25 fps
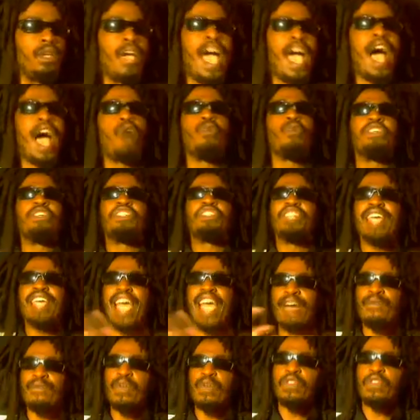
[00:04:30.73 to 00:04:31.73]
How we see
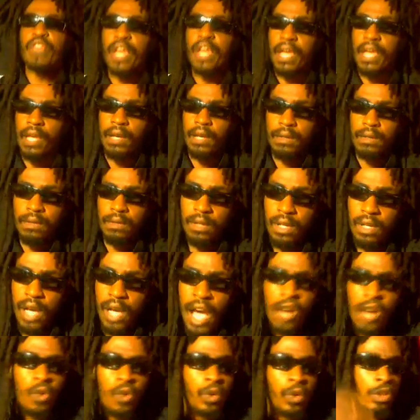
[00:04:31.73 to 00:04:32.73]
everything.
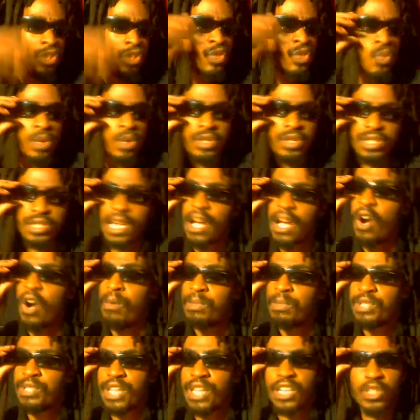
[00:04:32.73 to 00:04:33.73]
I don't just want to say
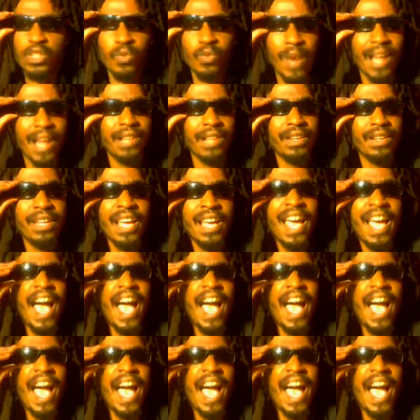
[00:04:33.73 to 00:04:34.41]
homosexuality.